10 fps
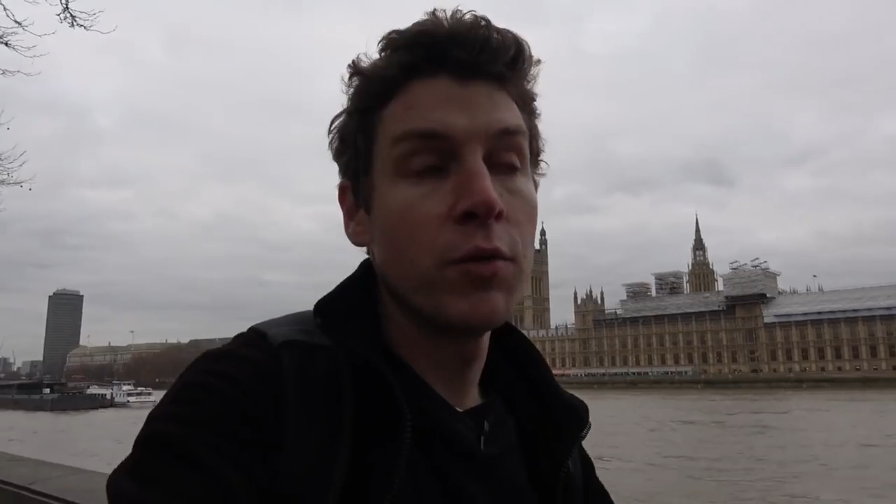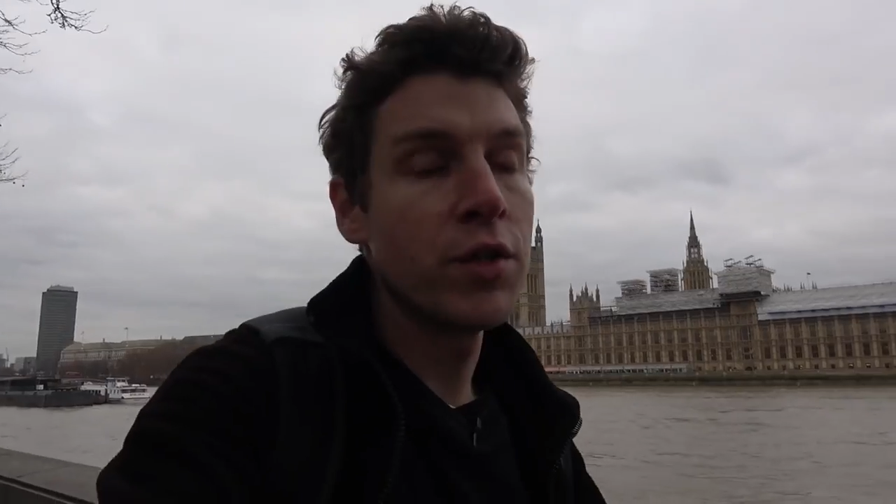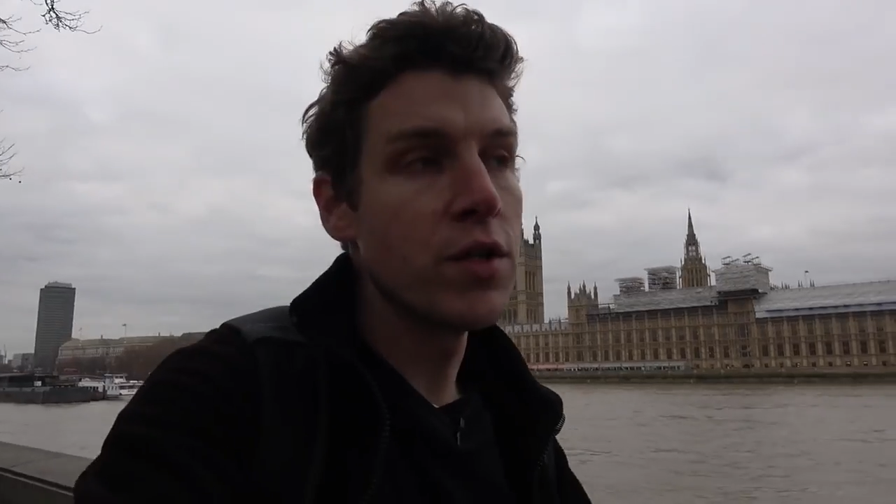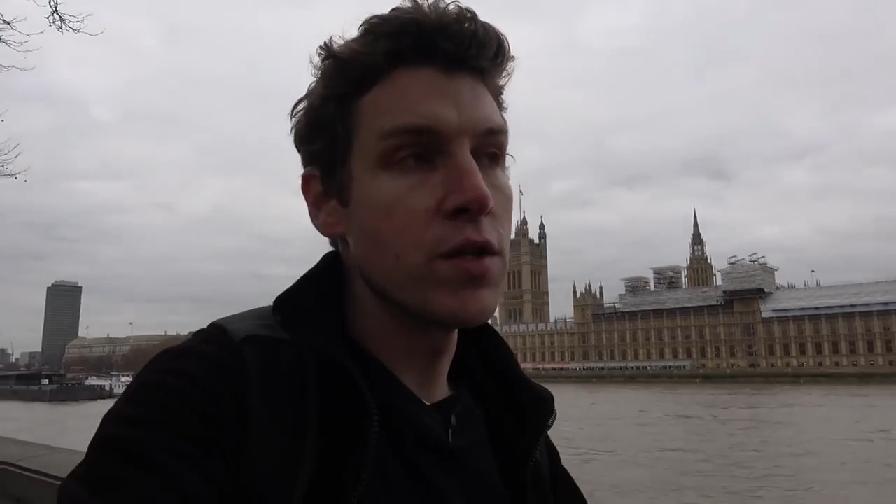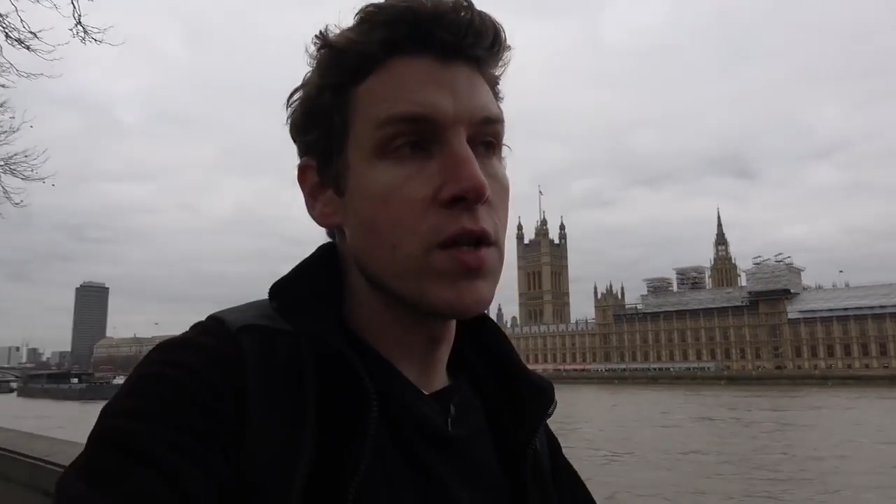
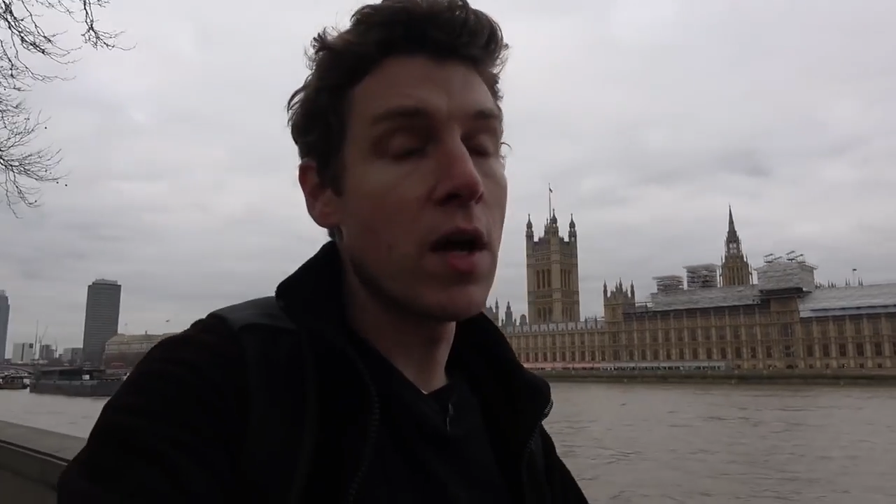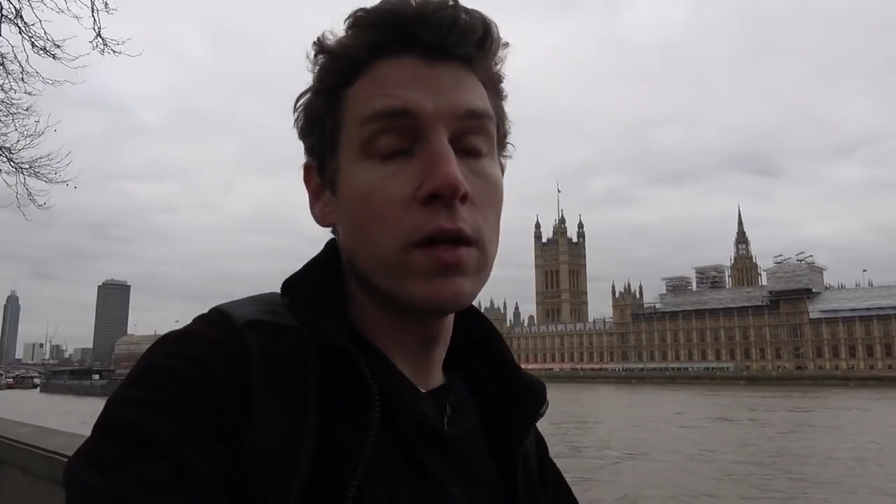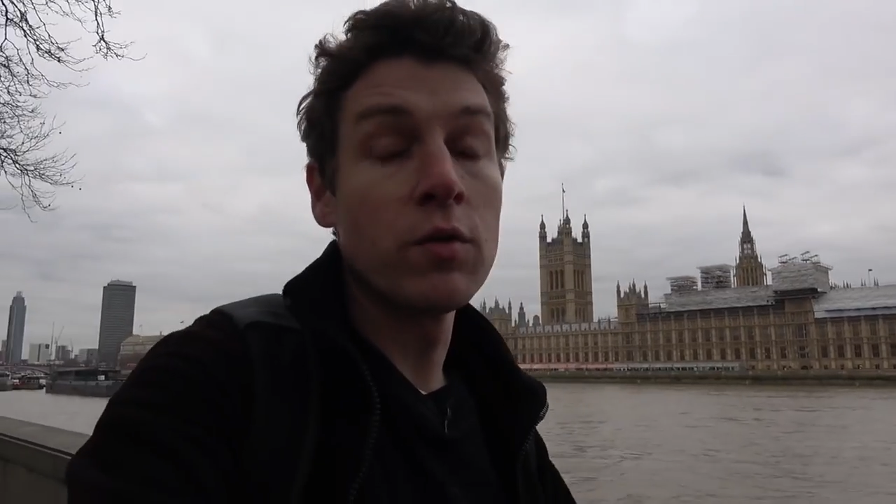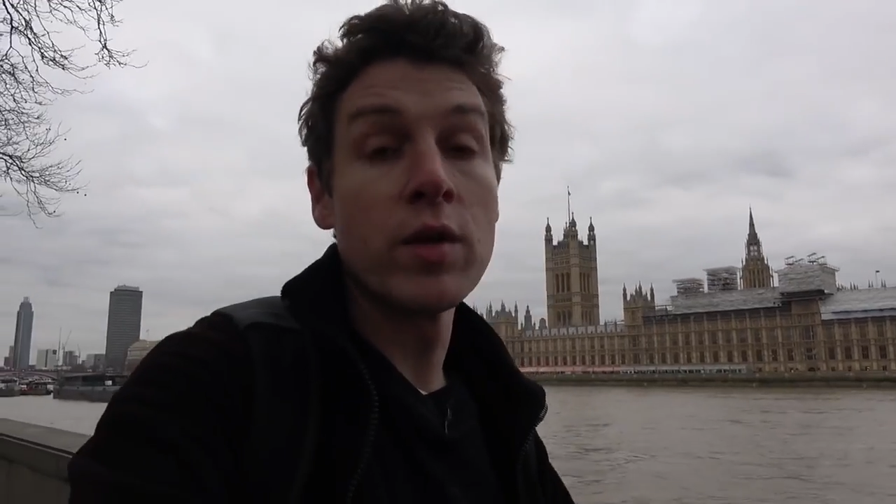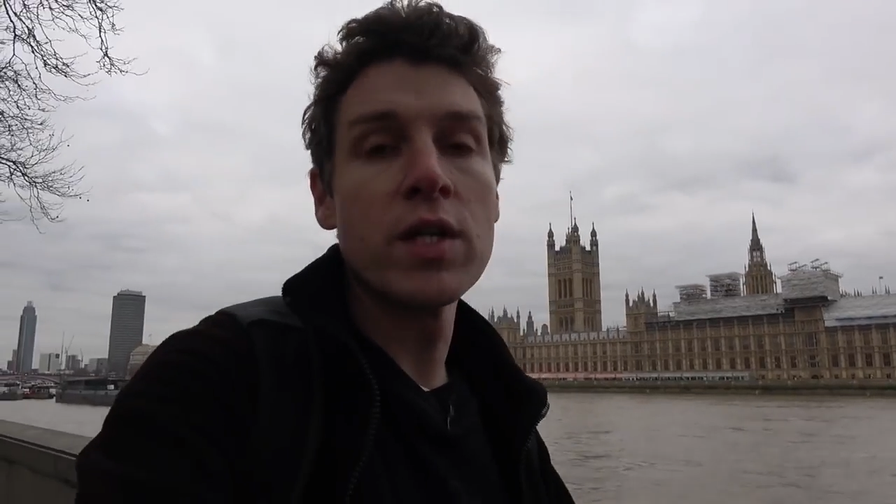Britain's
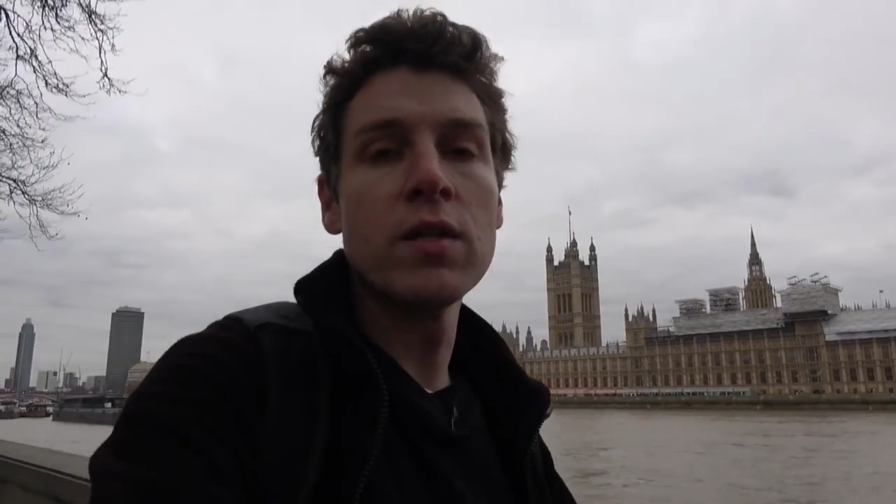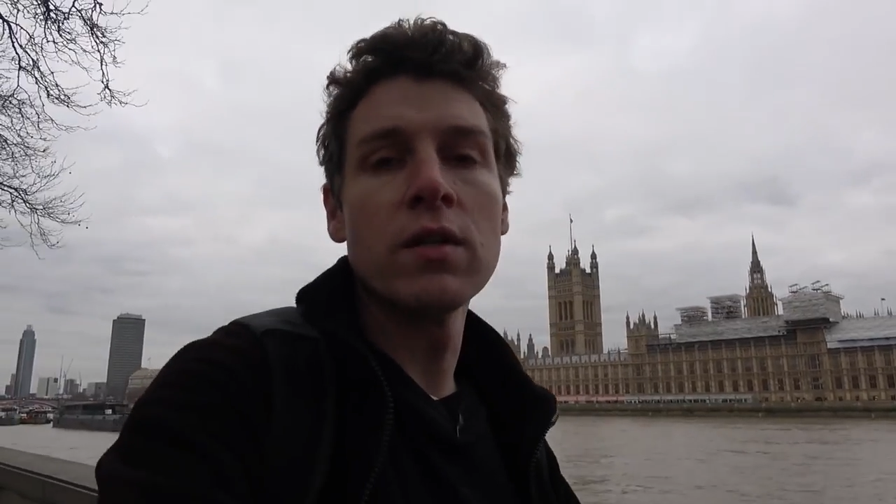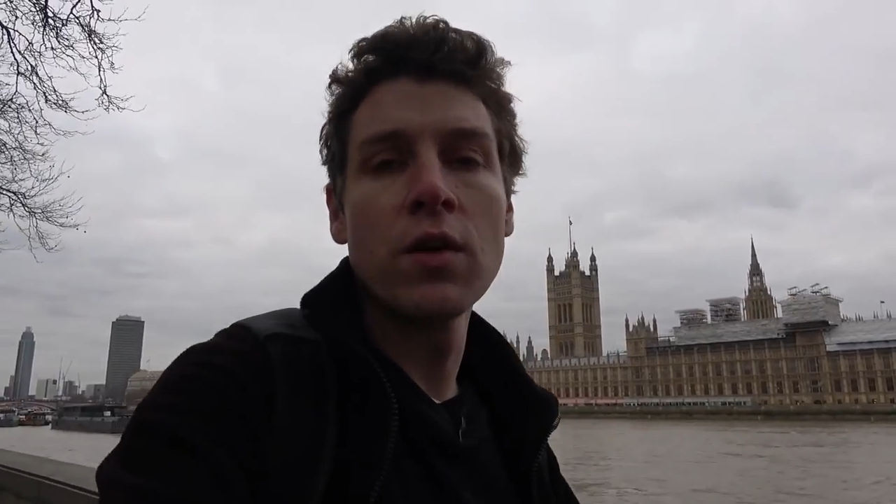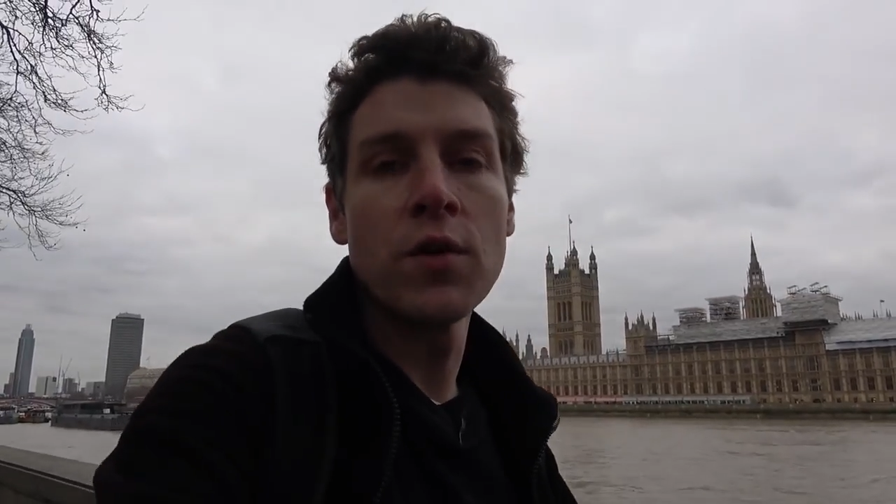unwritten